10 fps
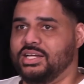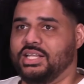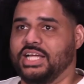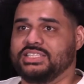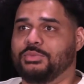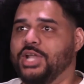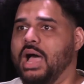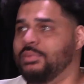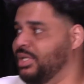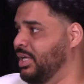like some
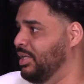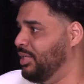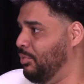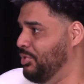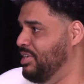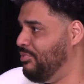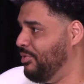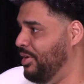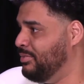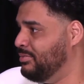anomaly, like we're
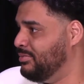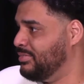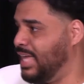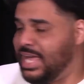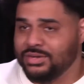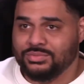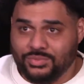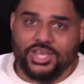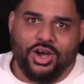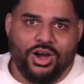different. And
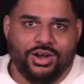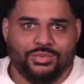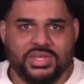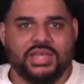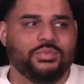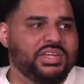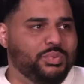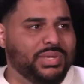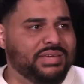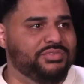we are.
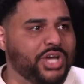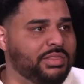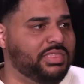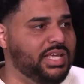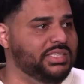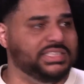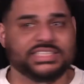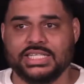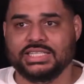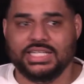We have done things and
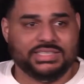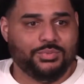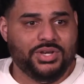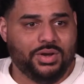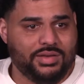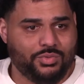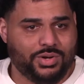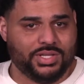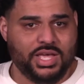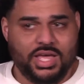seen things that we don't ever
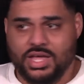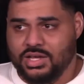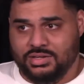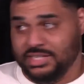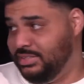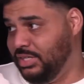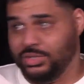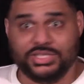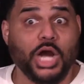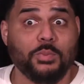want to
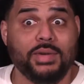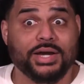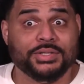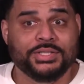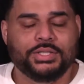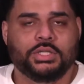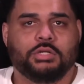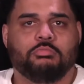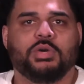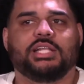necessarily talk about.
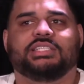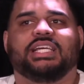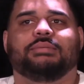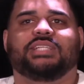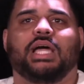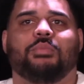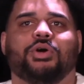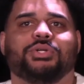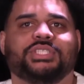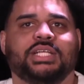But at the same time,
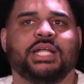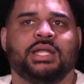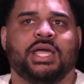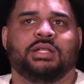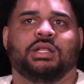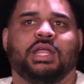understand that